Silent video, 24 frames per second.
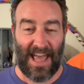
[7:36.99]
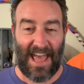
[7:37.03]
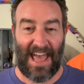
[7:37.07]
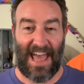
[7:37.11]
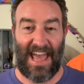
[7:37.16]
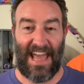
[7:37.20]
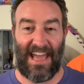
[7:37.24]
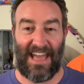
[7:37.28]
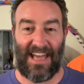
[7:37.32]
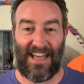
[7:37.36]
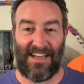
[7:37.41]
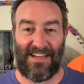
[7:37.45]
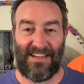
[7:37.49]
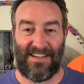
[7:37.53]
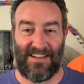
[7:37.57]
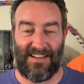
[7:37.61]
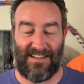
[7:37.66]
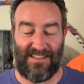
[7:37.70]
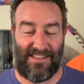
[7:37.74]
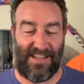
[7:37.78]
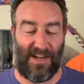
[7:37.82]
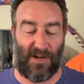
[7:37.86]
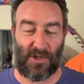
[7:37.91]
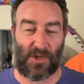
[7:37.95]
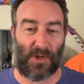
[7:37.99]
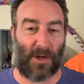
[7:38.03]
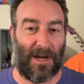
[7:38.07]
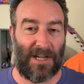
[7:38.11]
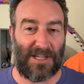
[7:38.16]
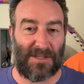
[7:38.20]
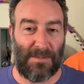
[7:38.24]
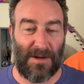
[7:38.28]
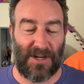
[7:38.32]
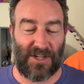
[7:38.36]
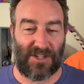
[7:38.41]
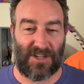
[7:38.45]
And their
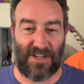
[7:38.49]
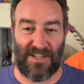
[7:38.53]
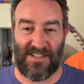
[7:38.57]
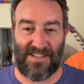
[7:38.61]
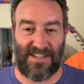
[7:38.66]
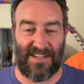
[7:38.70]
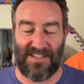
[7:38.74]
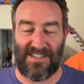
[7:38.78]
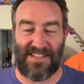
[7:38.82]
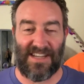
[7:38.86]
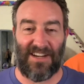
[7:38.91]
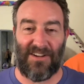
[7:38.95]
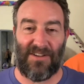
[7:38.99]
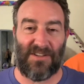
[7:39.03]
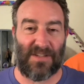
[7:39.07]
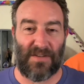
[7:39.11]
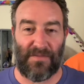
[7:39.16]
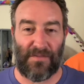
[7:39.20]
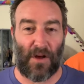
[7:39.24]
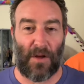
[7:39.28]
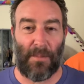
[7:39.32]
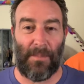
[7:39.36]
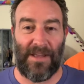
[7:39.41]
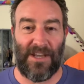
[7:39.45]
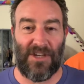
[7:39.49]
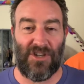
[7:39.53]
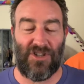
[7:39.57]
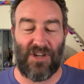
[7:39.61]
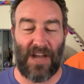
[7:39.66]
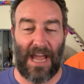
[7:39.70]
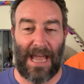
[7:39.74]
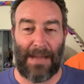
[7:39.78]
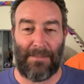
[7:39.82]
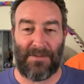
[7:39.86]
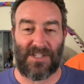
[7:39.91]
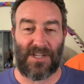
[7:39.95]
transmissions and signals have all been
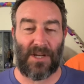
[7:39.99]
jammed,